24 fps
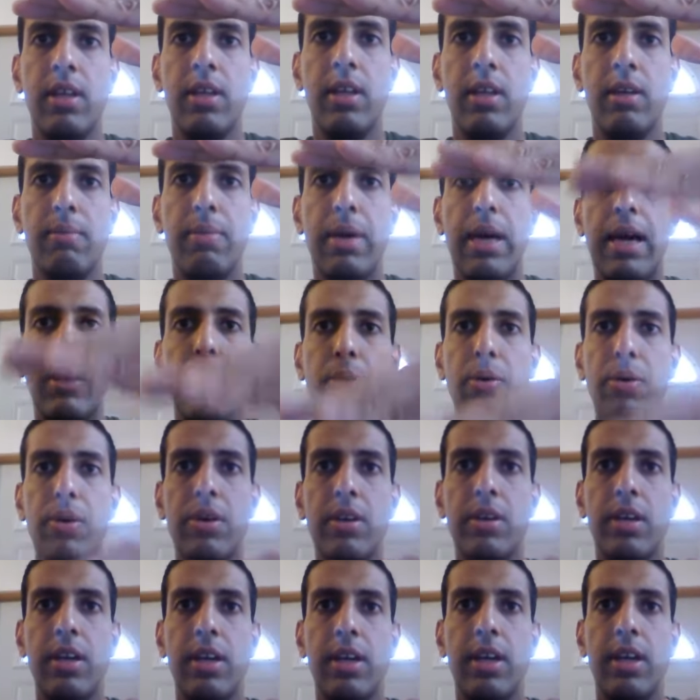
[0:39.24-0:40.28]

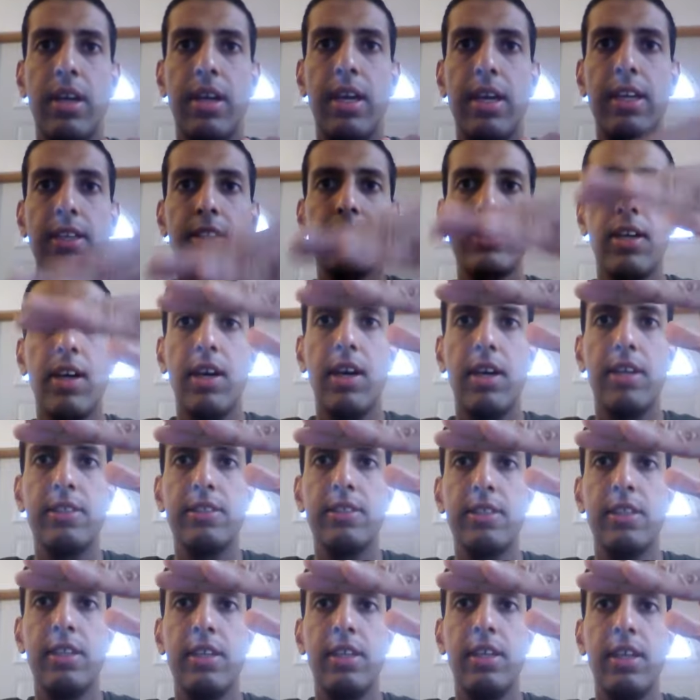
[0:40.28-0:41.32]
power, and
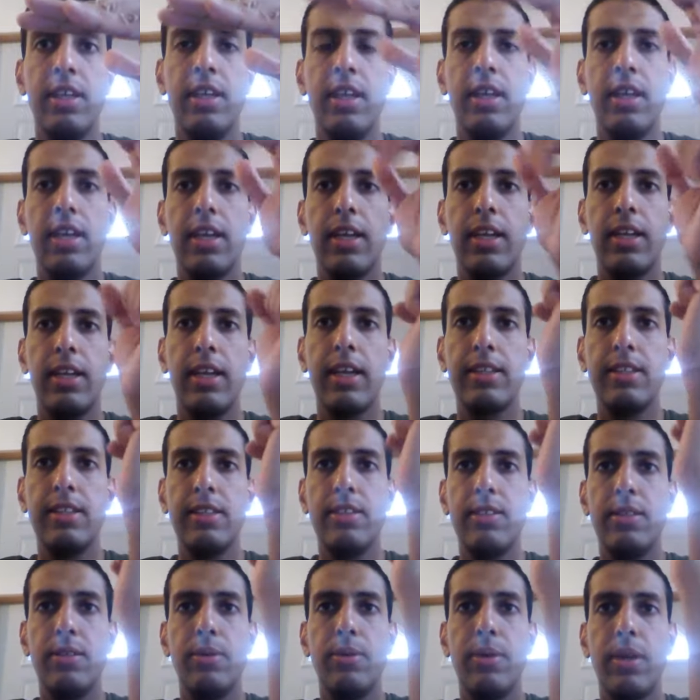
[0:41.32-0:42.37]
exhaust connected
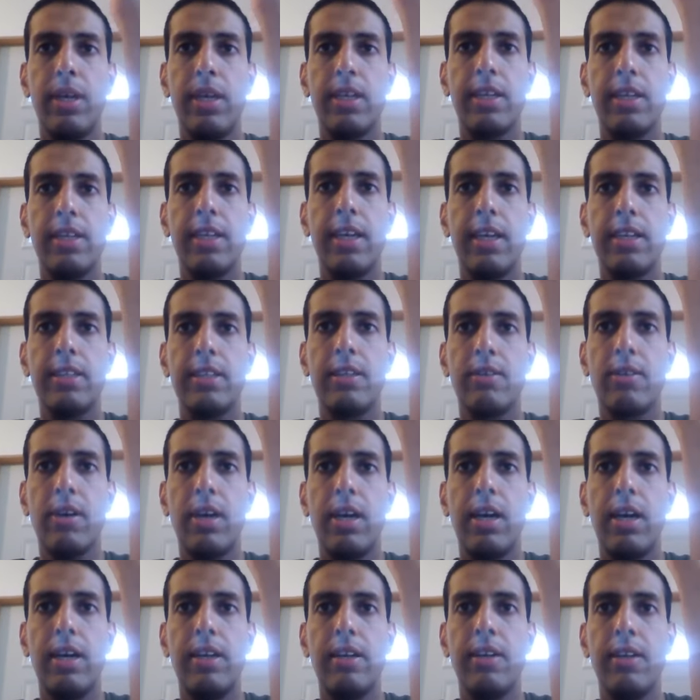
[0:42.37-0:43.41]
to a connecting
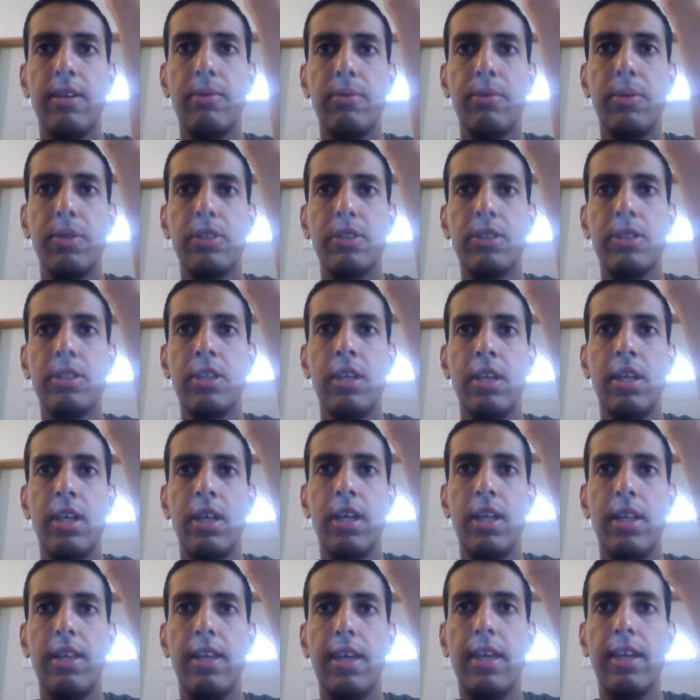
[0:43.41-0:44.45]
rod, which
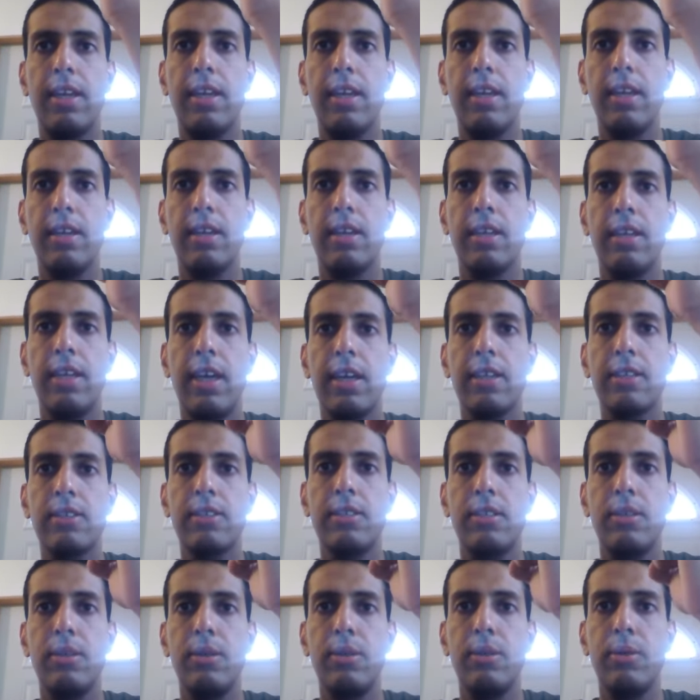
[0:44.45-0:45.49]
then connects
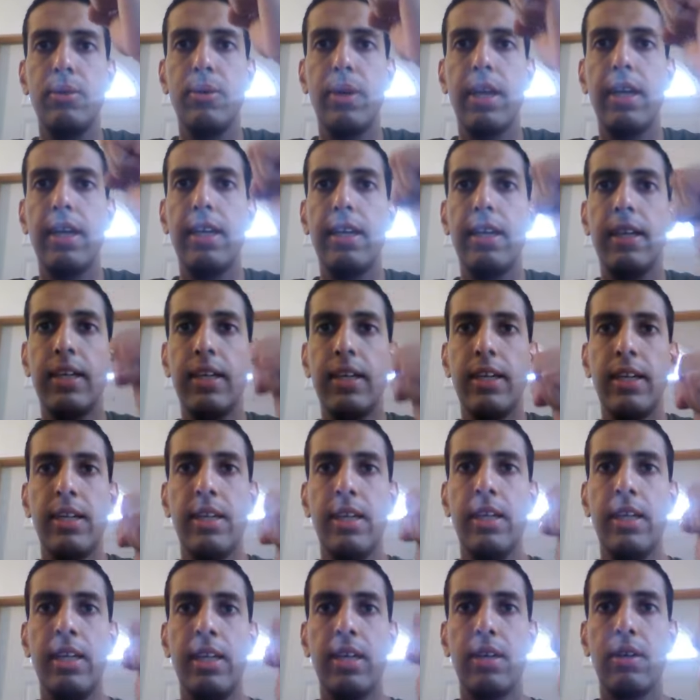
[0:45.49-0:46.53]
to a
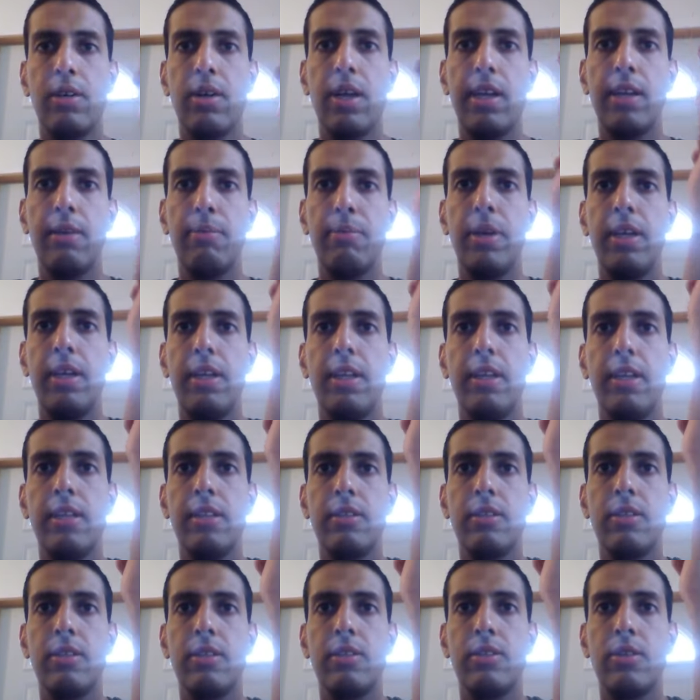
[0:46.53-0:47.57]
crank pin
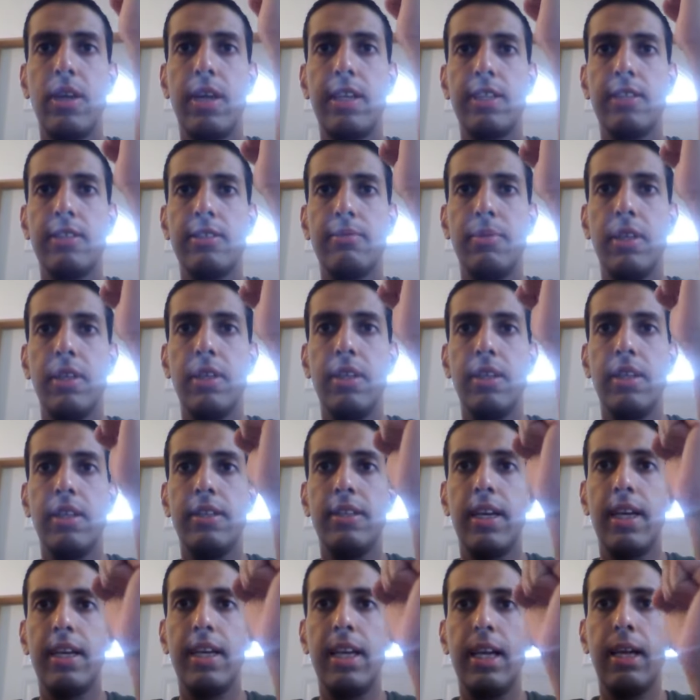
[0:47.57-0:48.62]
to transmit
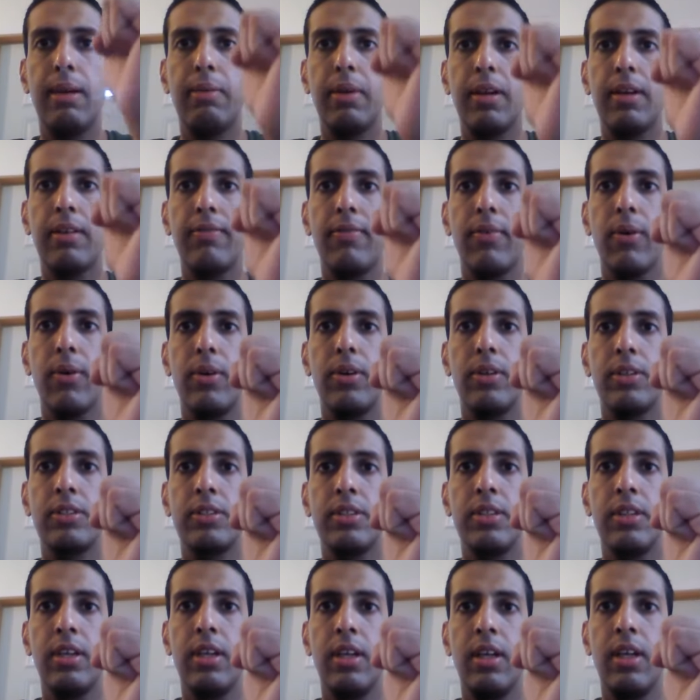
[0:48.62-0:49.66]
dynamic force
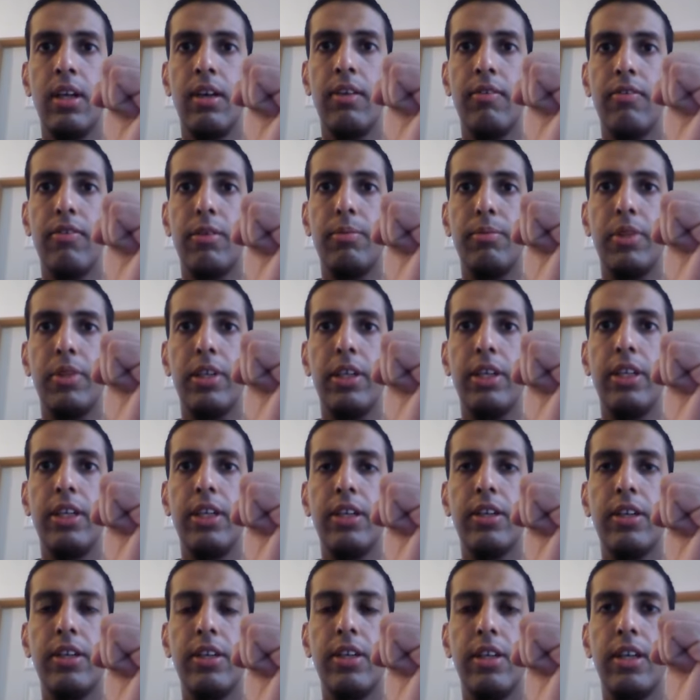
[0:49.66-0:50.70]
from
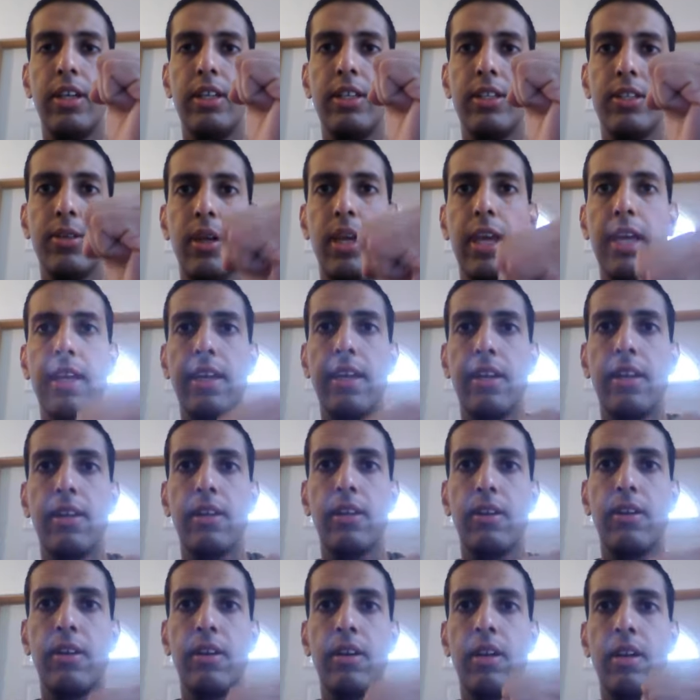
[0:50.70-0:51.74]
linear into
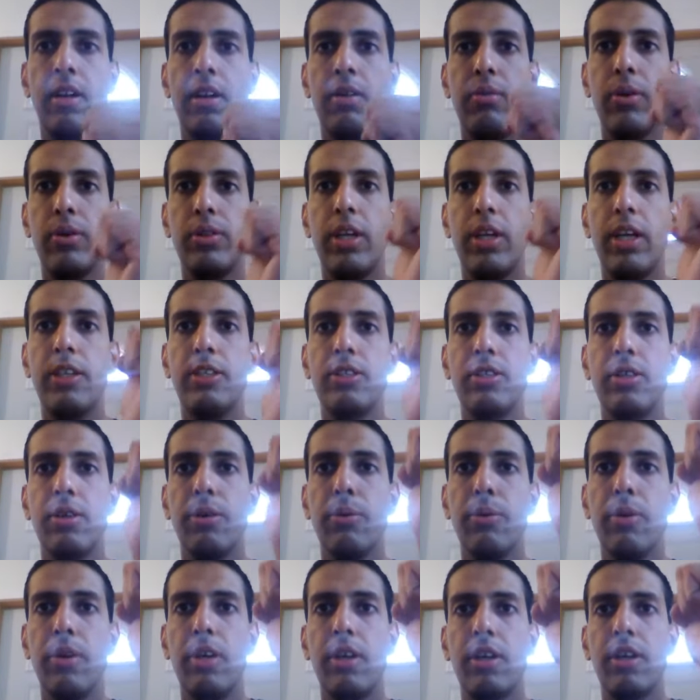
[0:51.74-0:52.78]
angular rotational
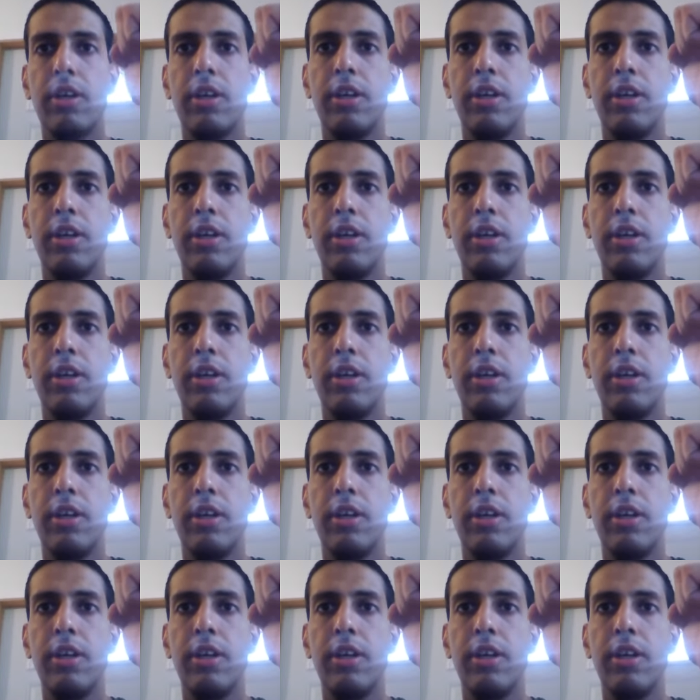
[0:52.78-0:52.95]
work.